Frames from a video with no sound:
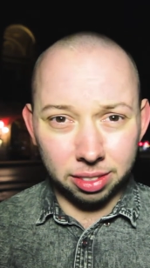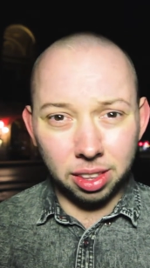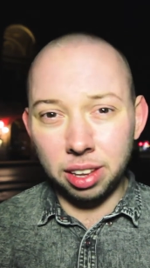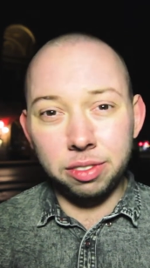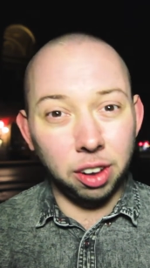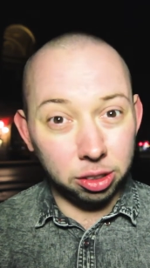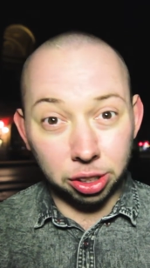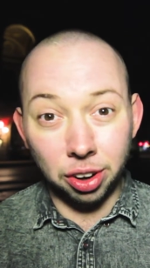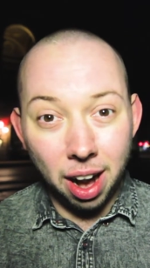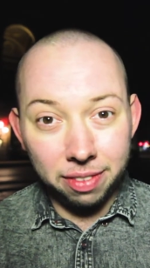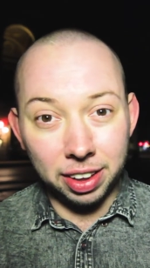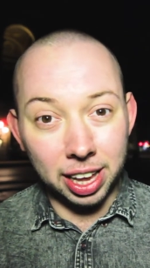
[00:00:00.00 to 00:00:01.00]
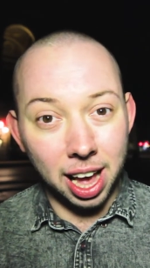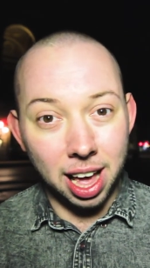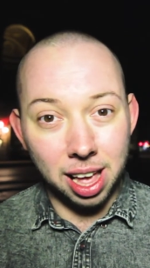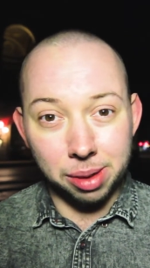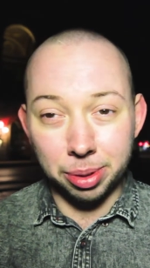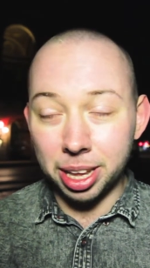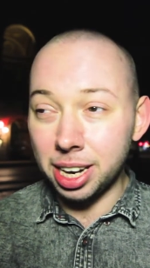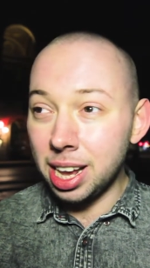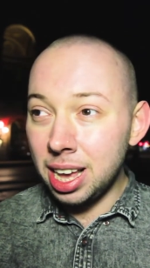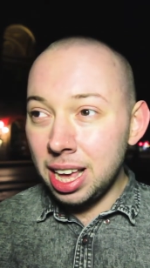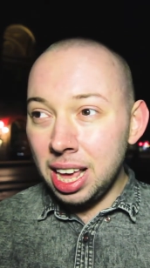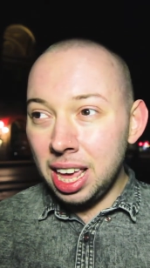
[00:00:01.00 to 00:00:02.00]
photographic eye,
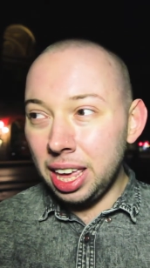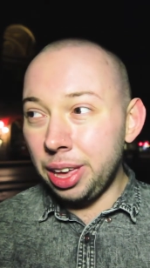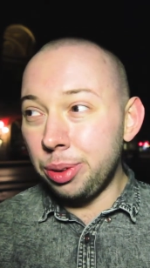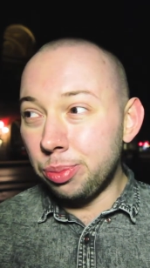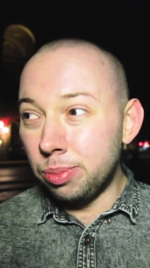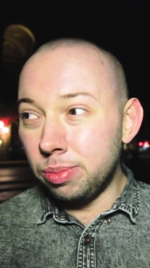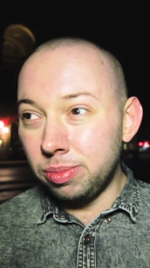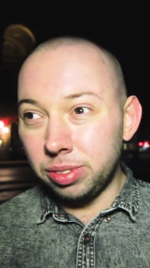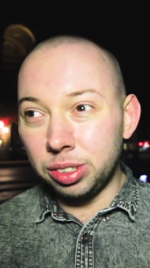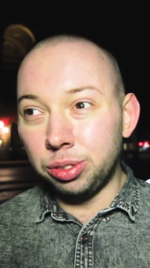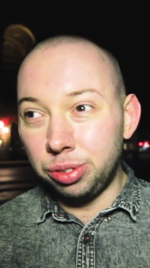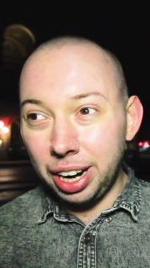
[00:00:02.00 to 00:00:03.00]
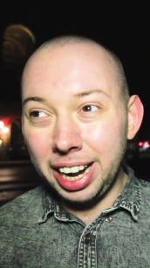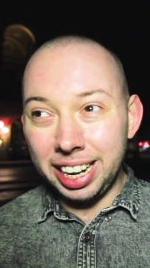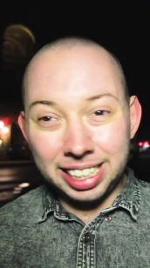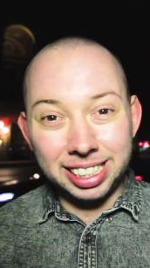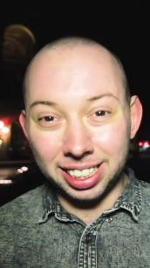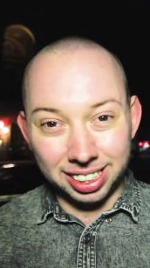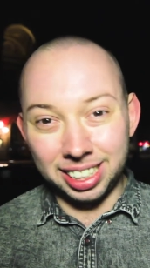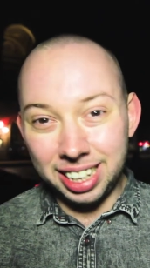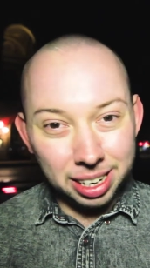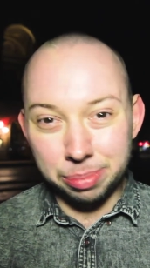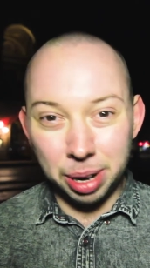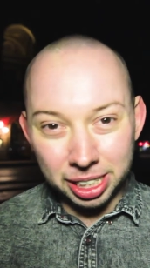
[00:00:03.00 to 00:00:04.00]
he really doesn't need
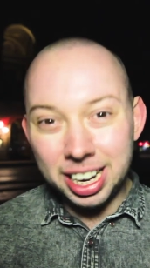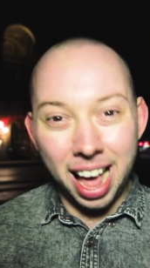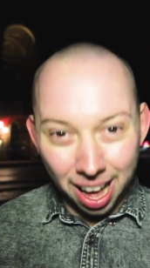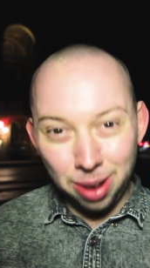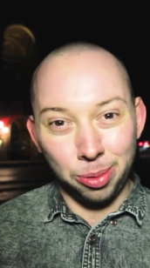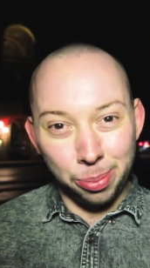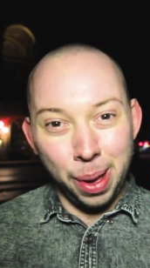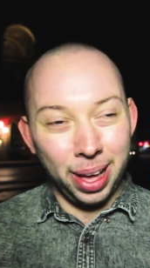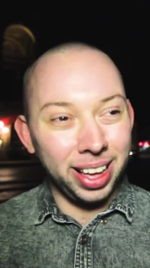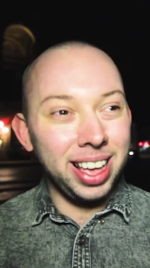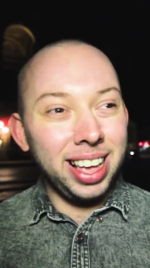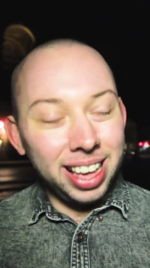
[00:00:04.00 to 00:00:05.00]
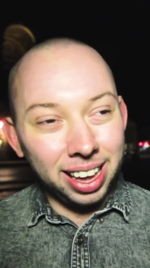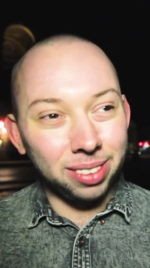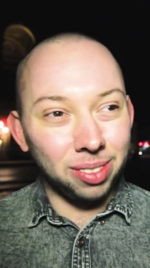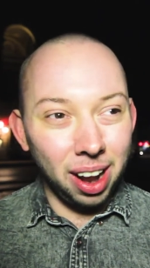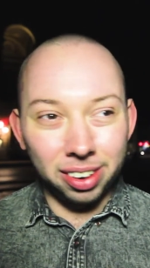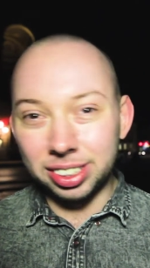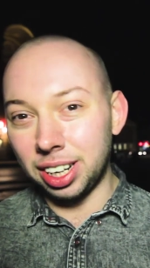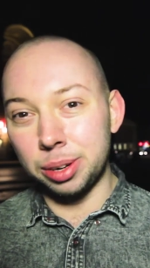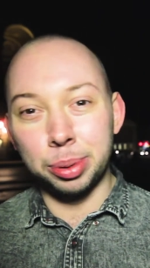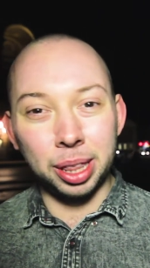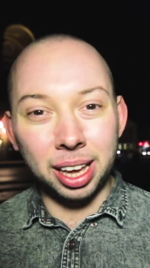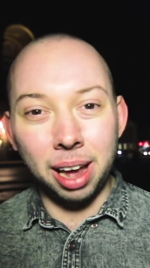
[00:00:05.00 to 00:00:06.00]
much help in where he's going to put
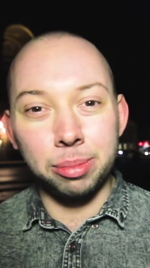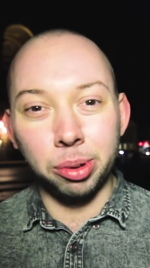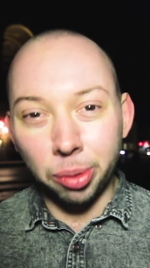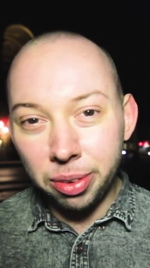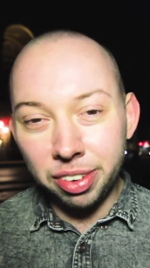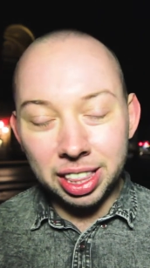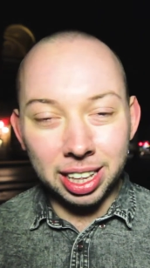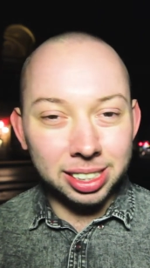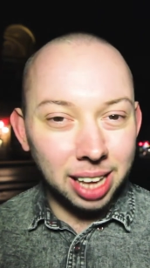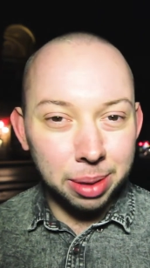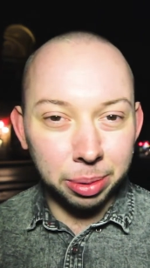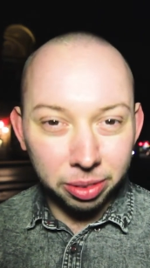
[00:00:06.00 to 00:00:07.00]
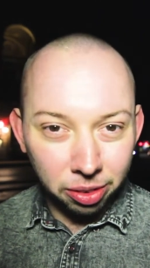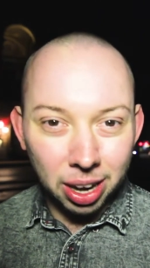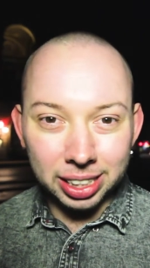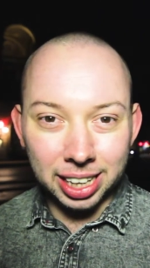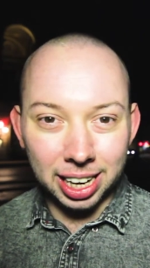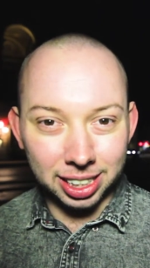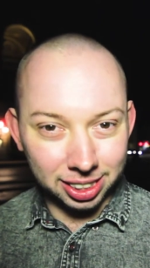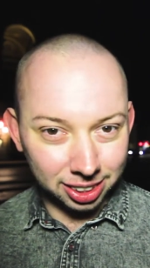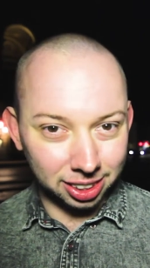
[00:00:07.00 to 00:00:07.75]
the camera. We think the same of Wes Anderson